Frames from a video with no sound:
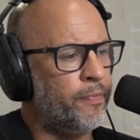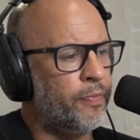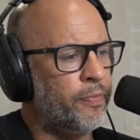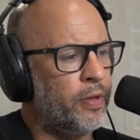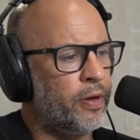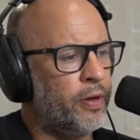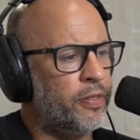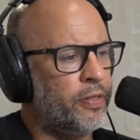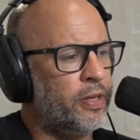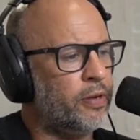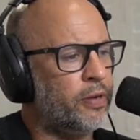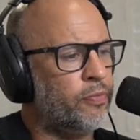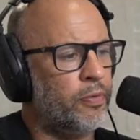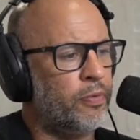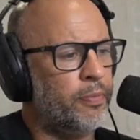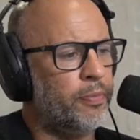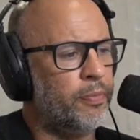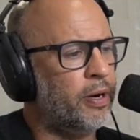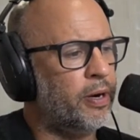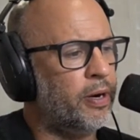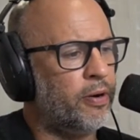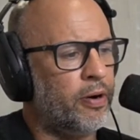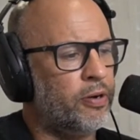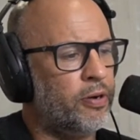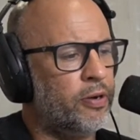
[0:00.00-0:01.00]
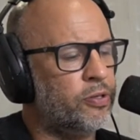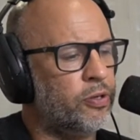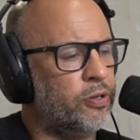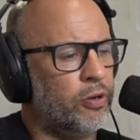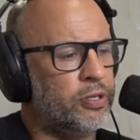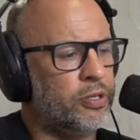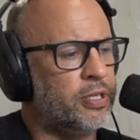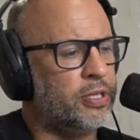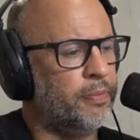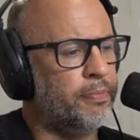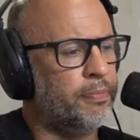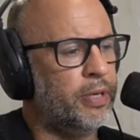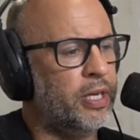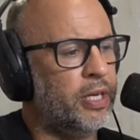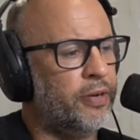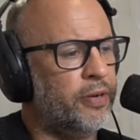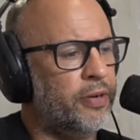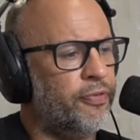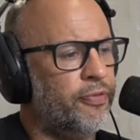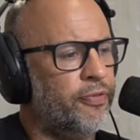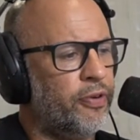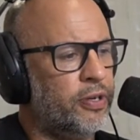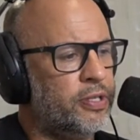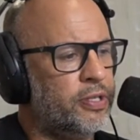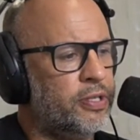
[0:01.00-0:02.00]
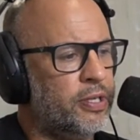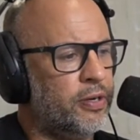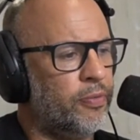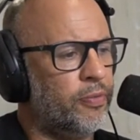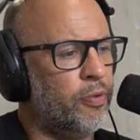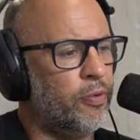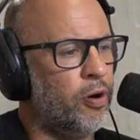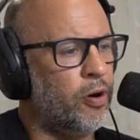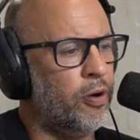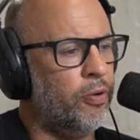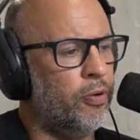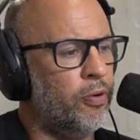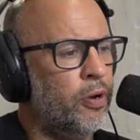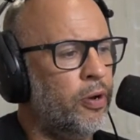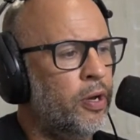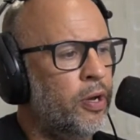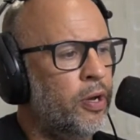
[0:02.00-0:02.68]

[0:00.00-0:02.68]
I think Romero's lost 1 million fights in a row.